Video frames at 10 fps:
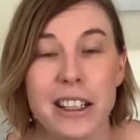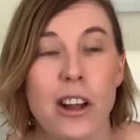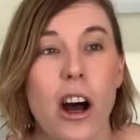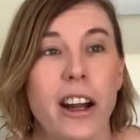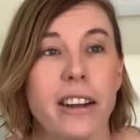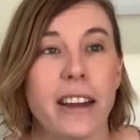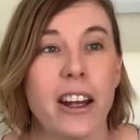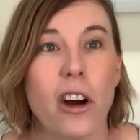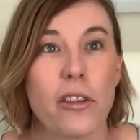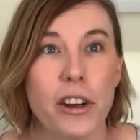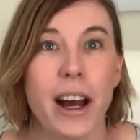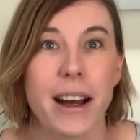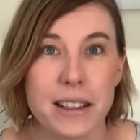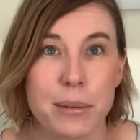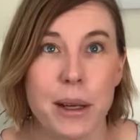a lot, and they often
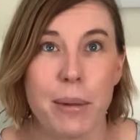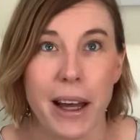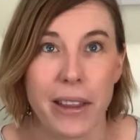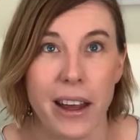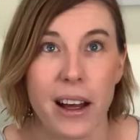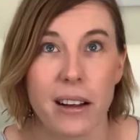ask me about the